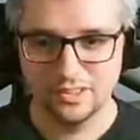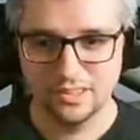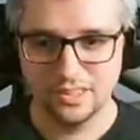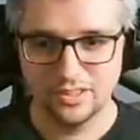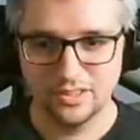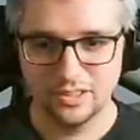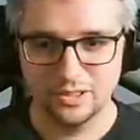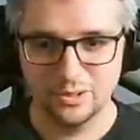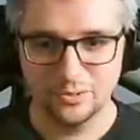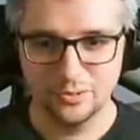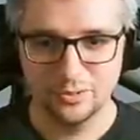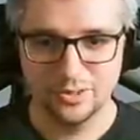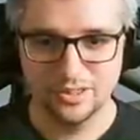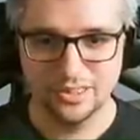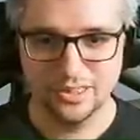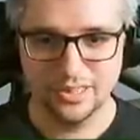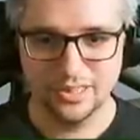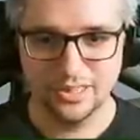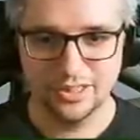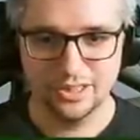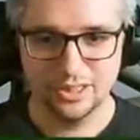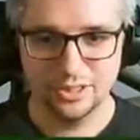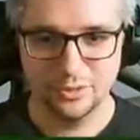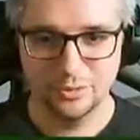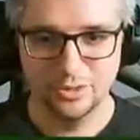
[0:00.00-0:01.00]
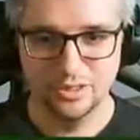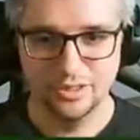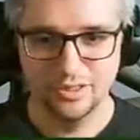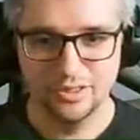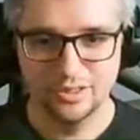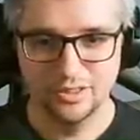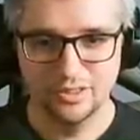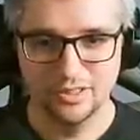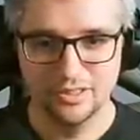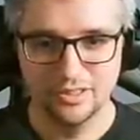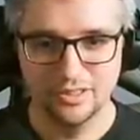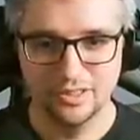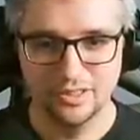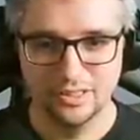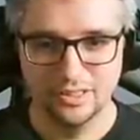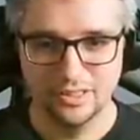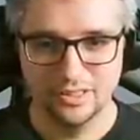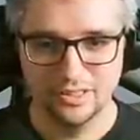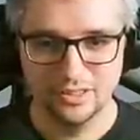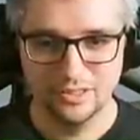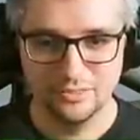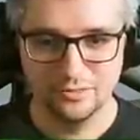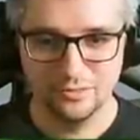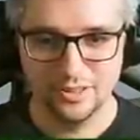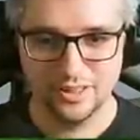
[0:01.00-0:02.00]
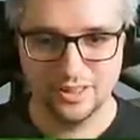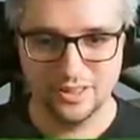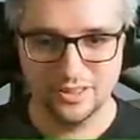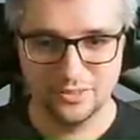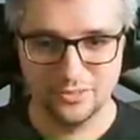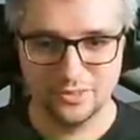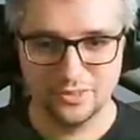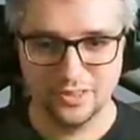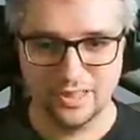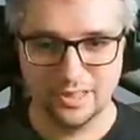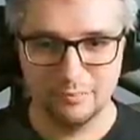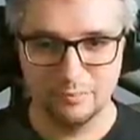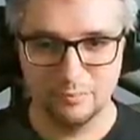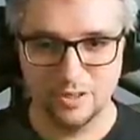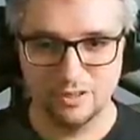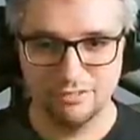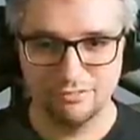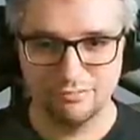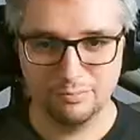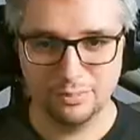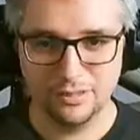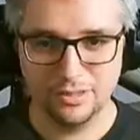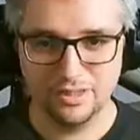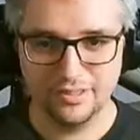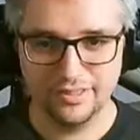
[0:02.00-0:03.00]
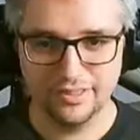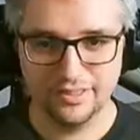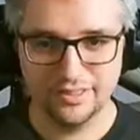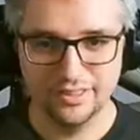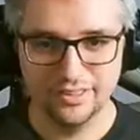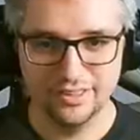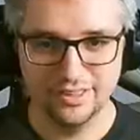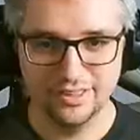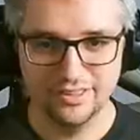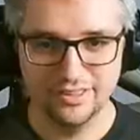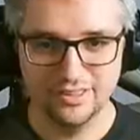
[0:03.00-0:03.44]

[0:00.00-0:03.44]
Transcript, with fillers: And now, and now. Wait, no, I'm off path.